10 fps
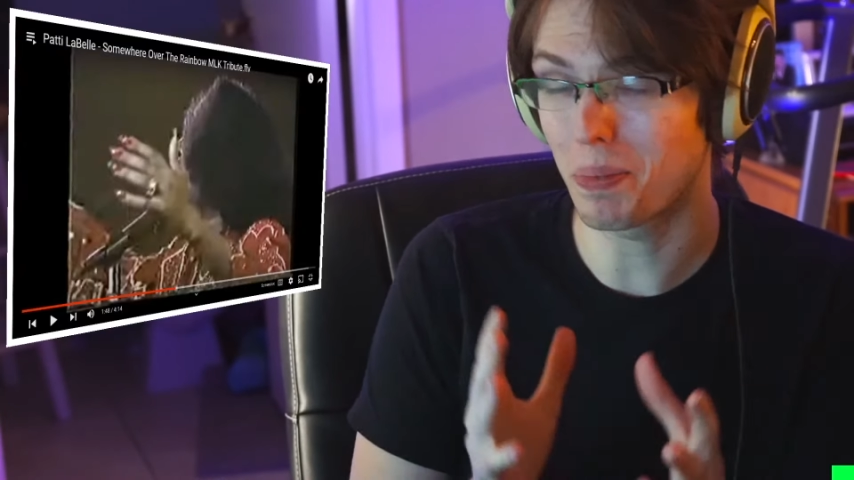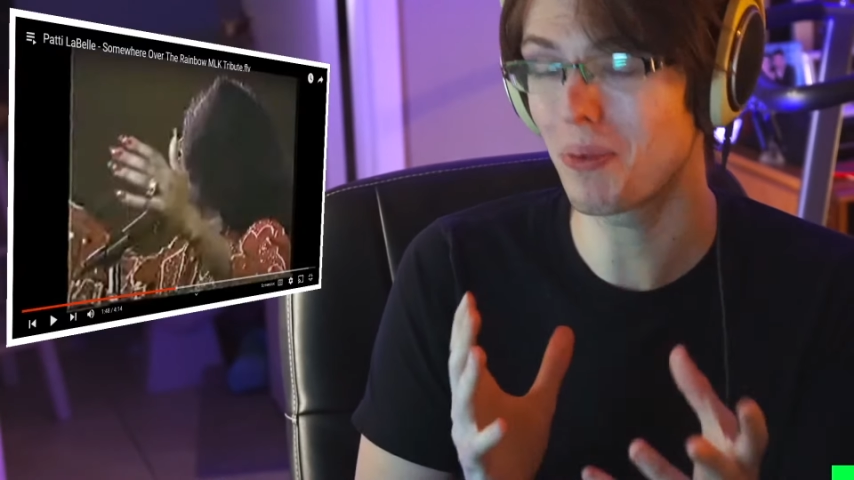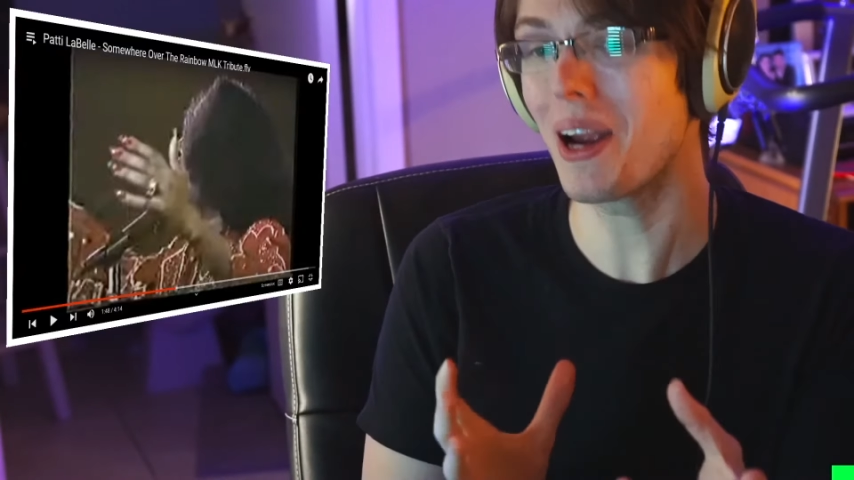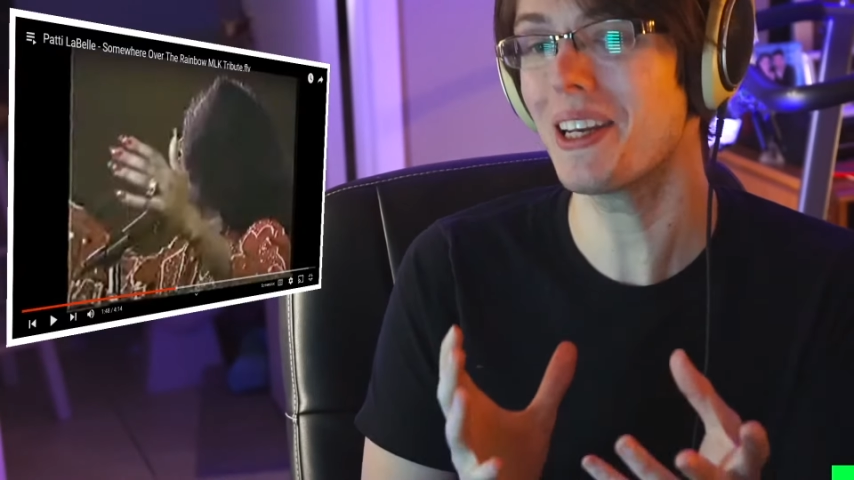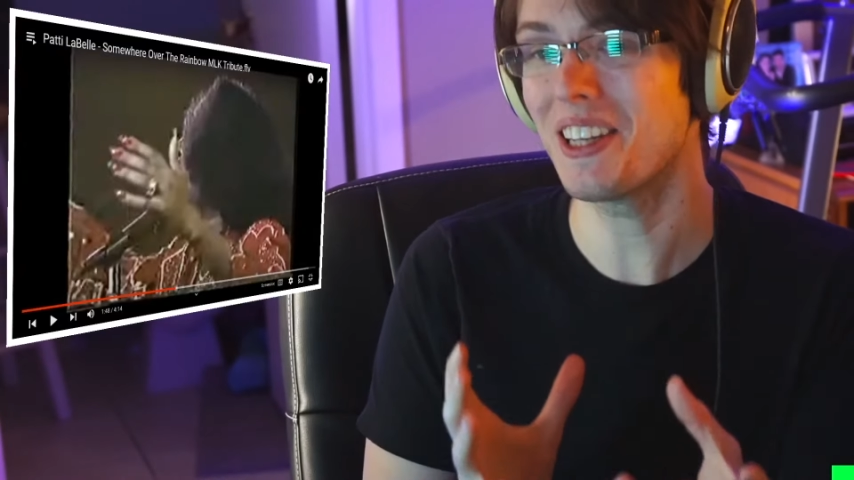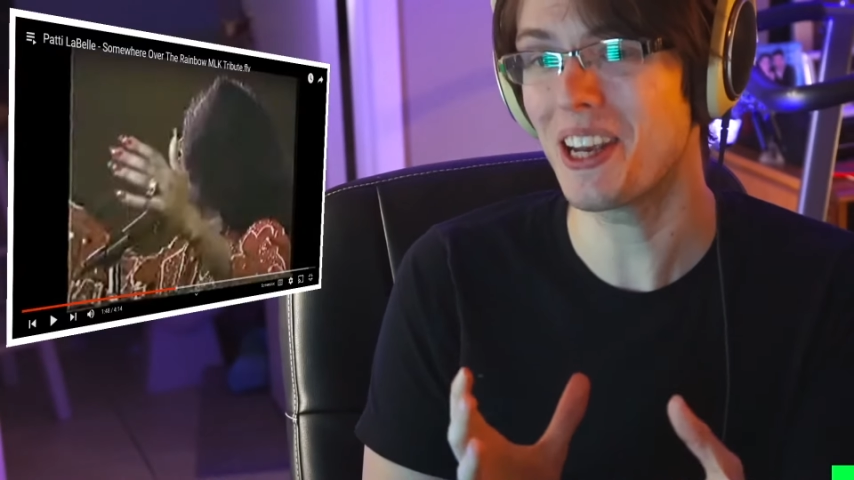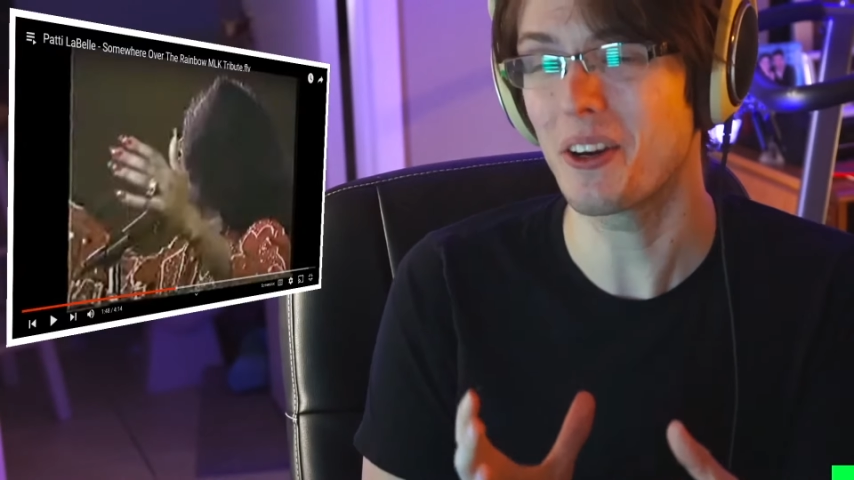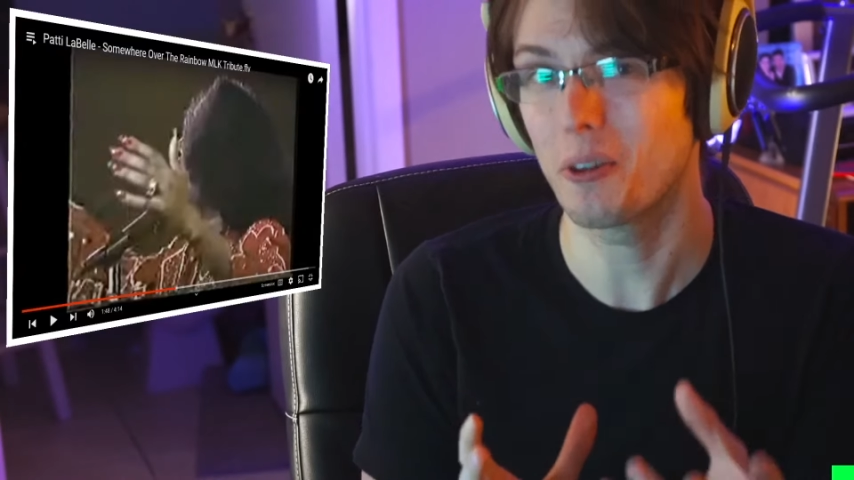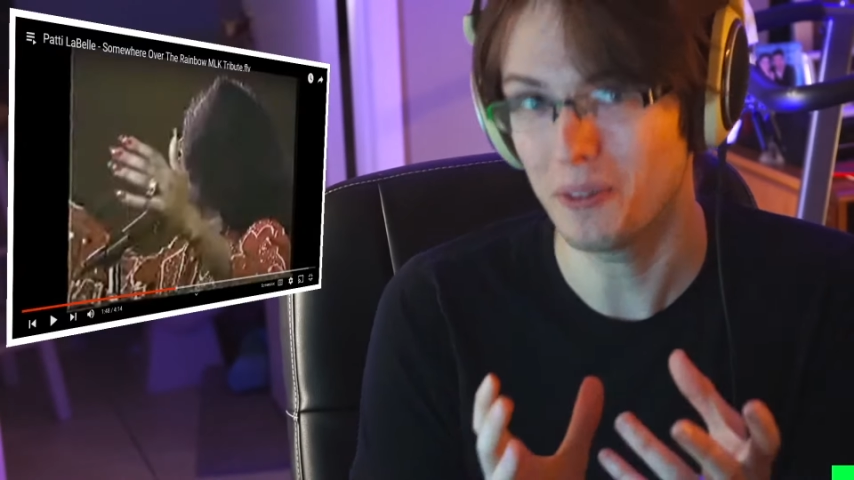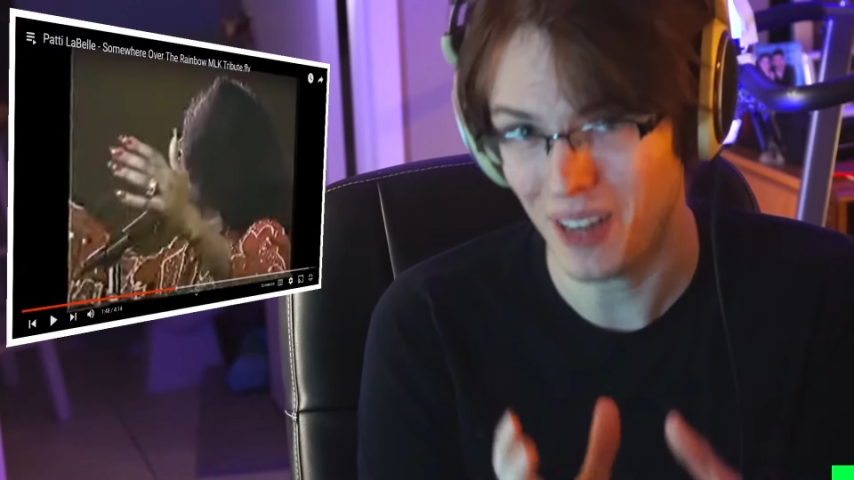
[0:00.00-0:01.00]

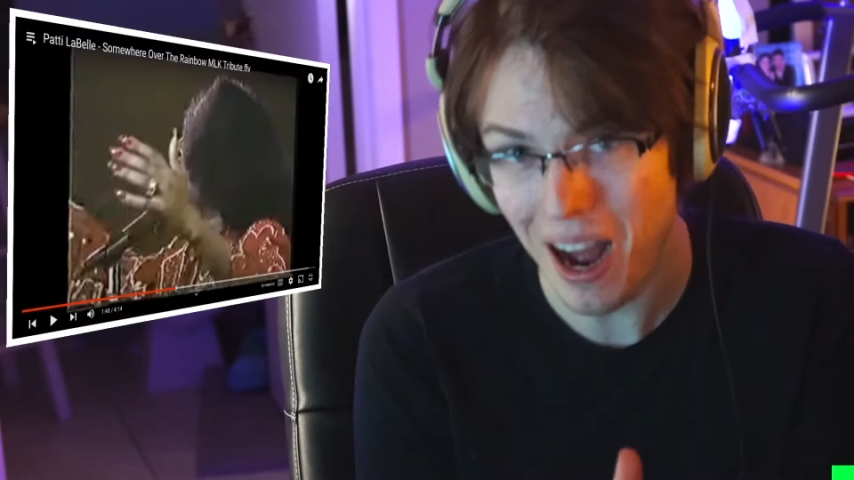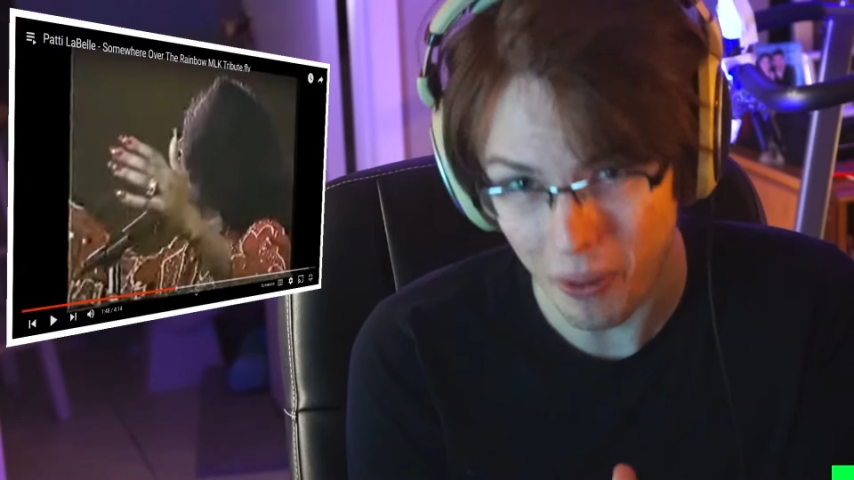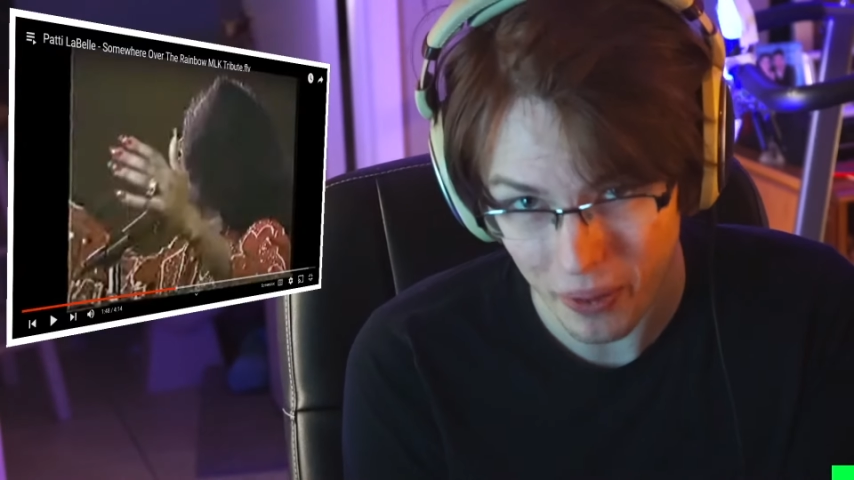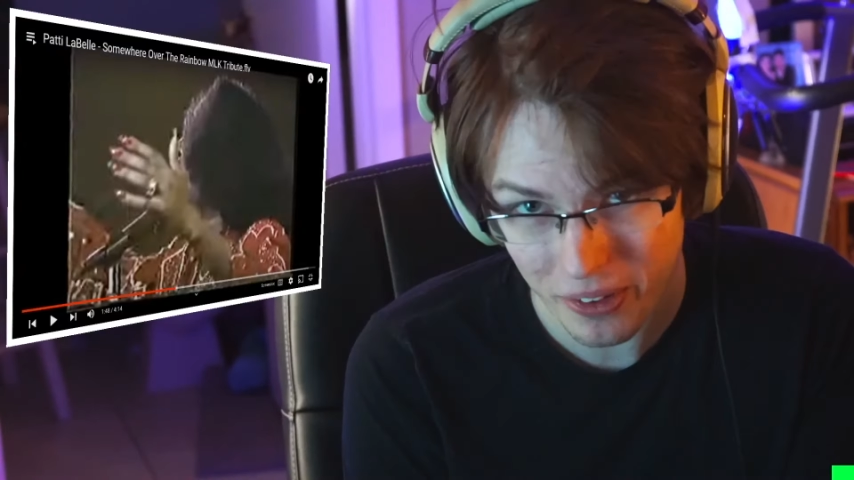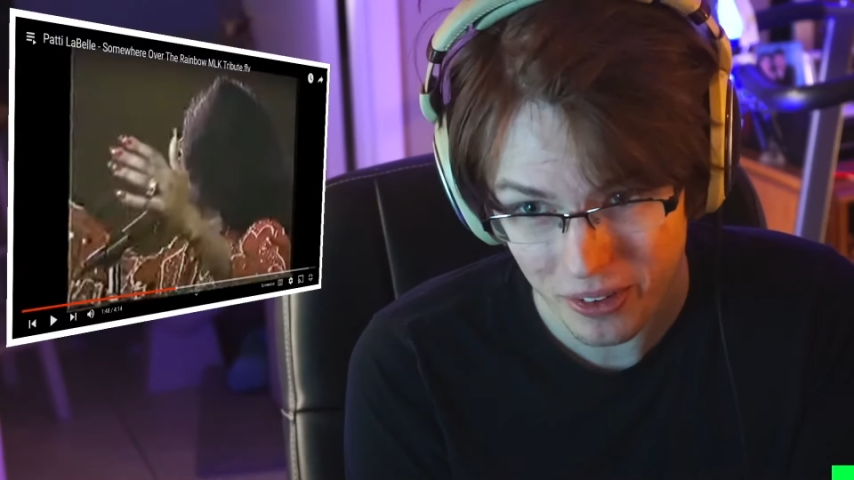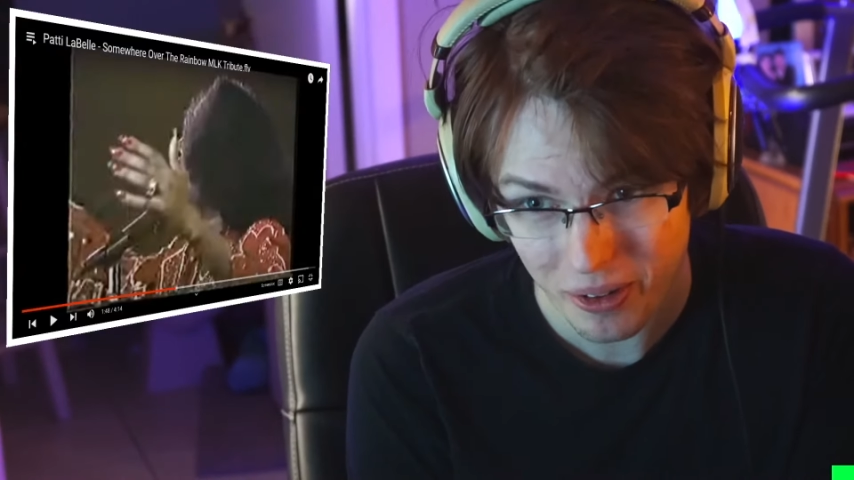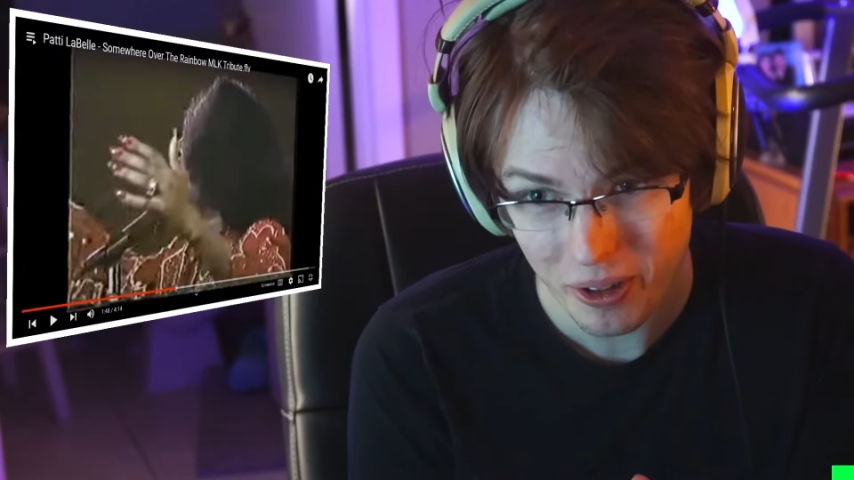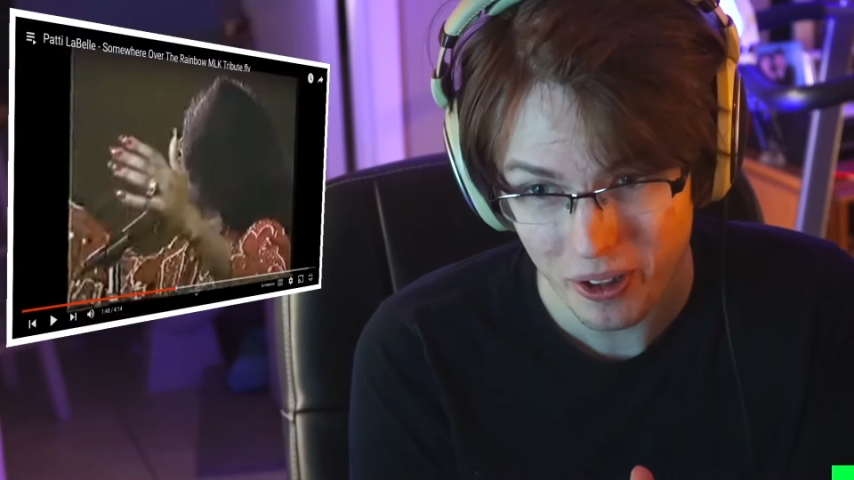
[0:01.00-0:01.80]
brightening her vowels.